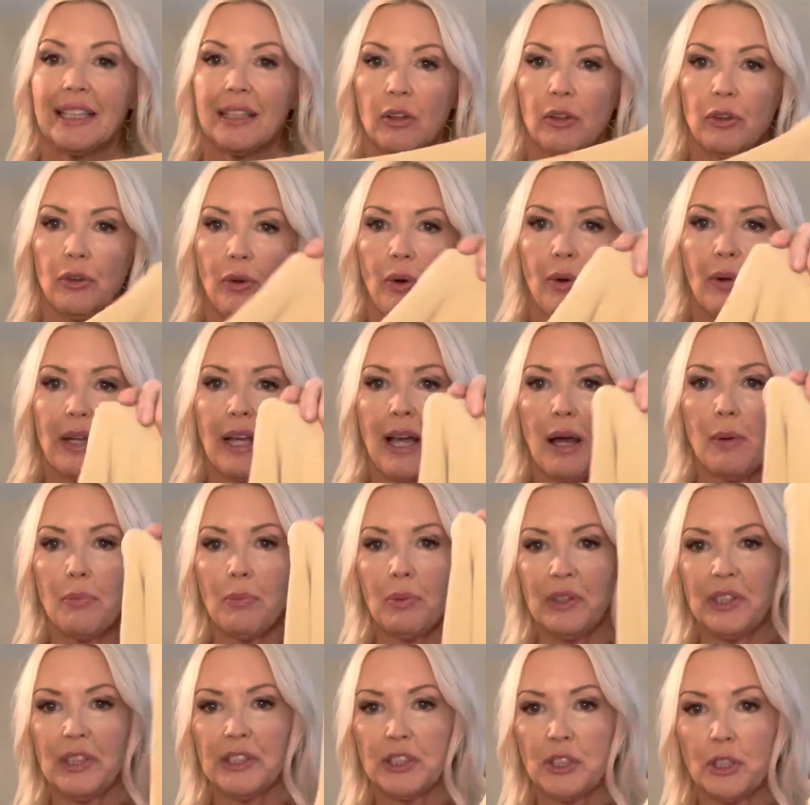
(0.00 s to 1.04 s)
and throwing up
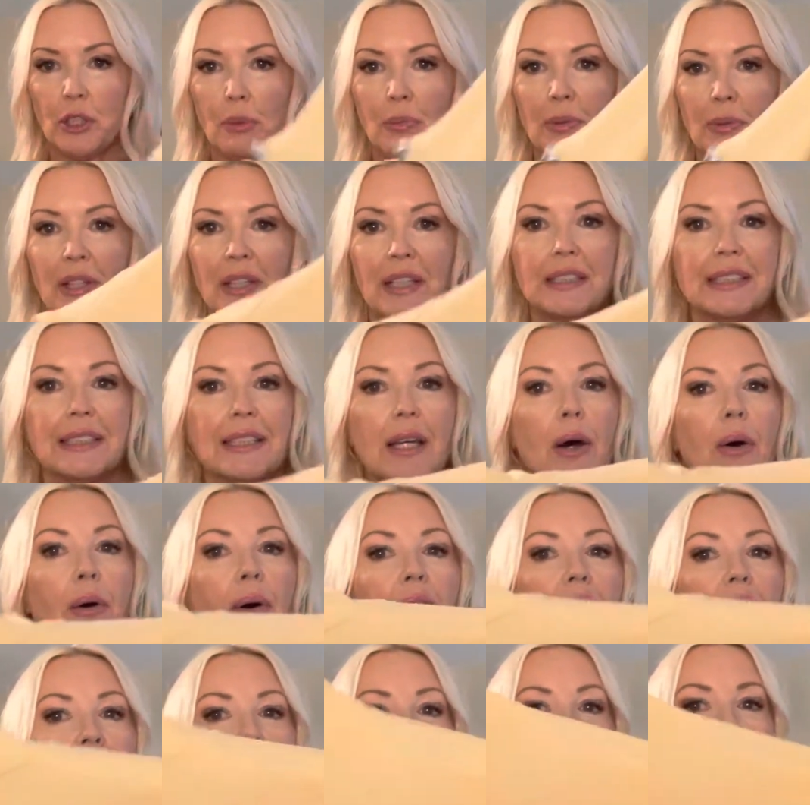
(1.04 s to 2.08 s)
when there's turbulence. So
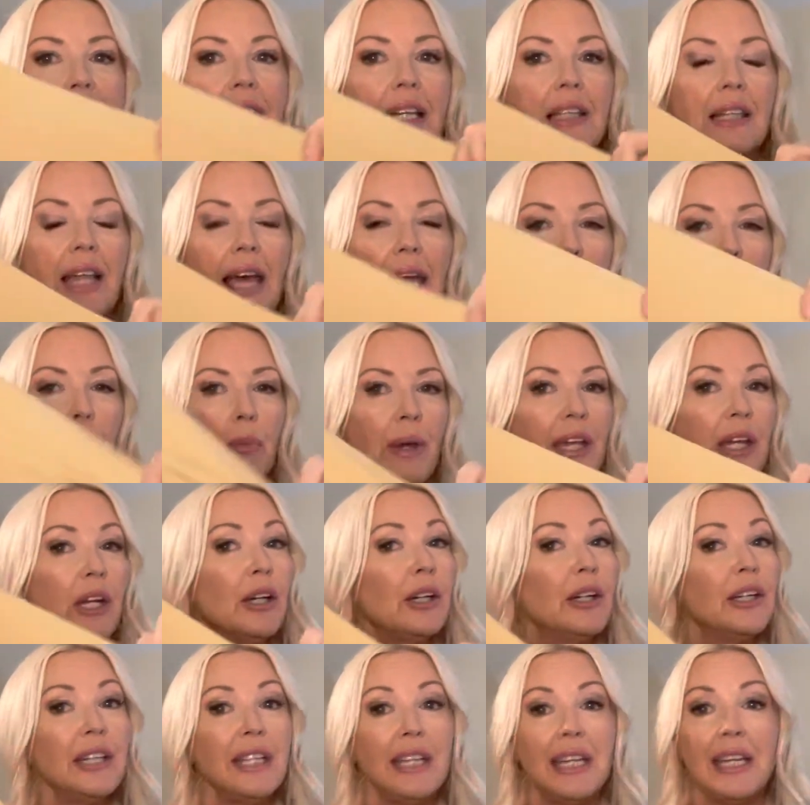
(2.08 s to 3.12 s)
just a lightweight
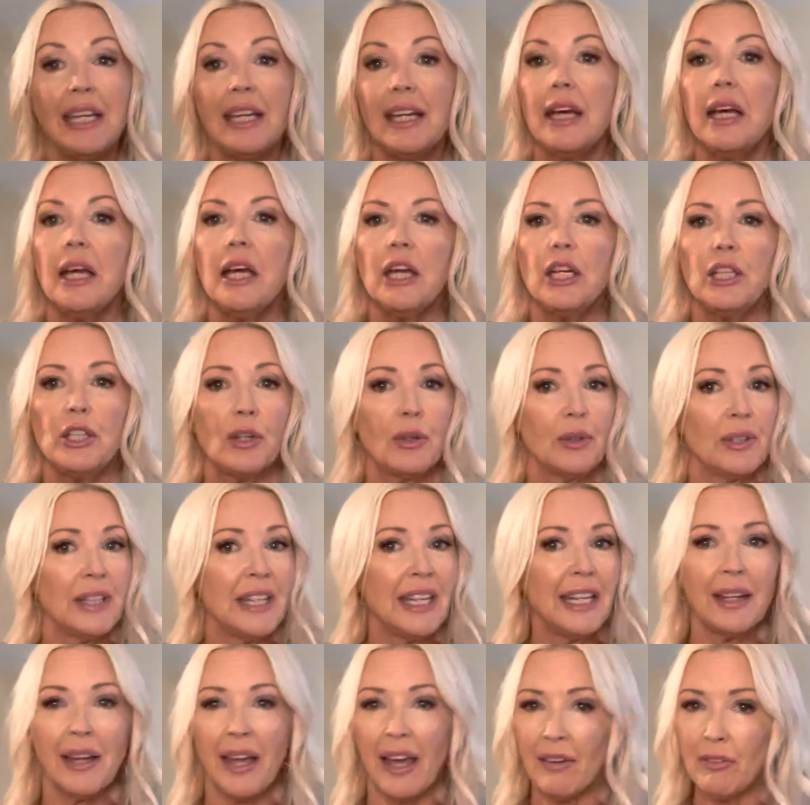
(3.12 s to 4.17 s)
hoodie. You don't
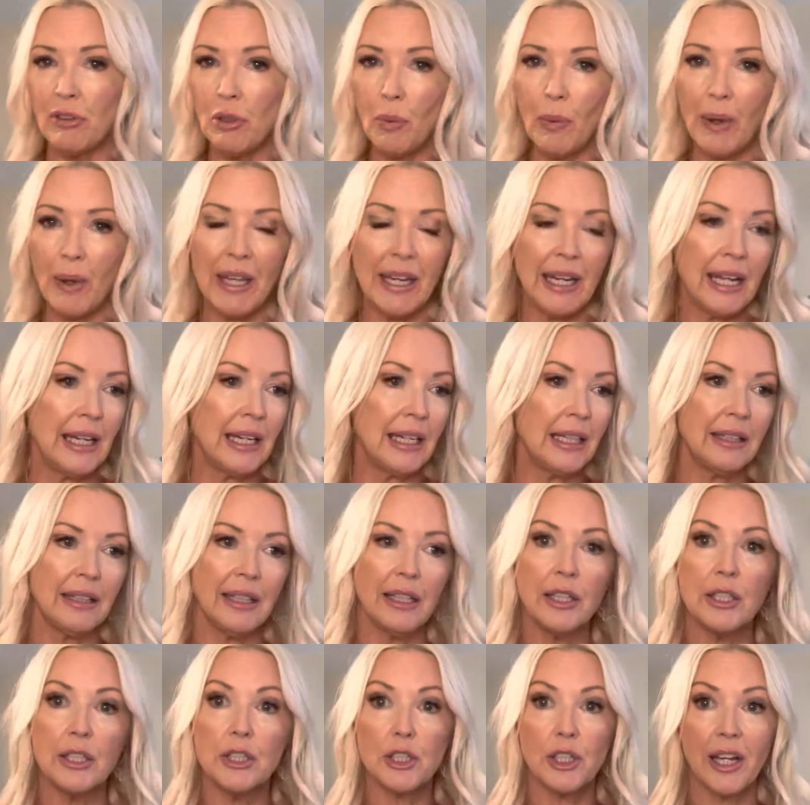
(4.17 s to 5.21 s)
need a heavyweight anything
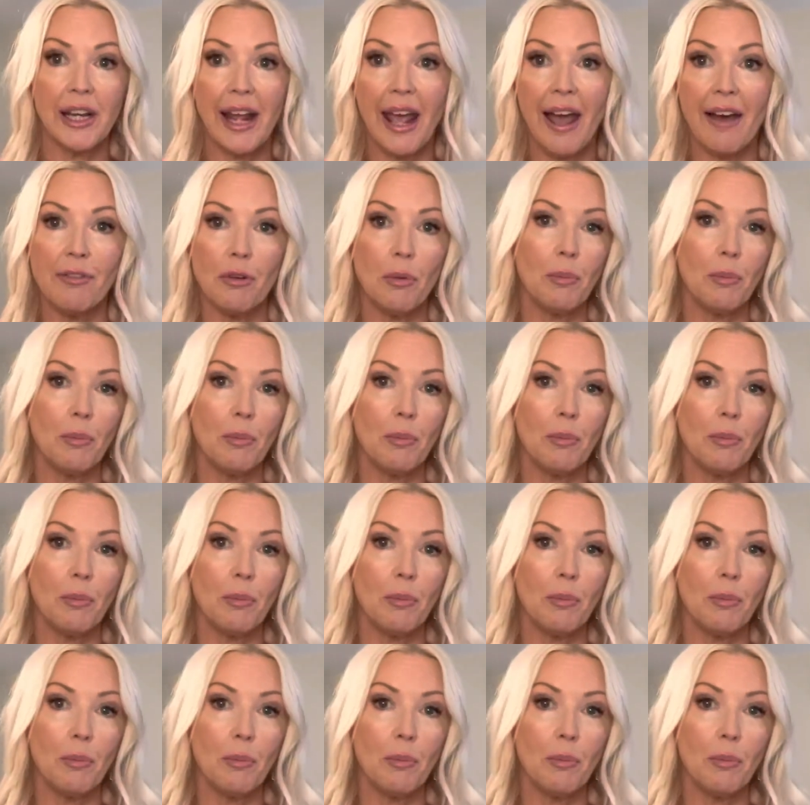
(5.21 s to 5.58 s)
because you're going to have a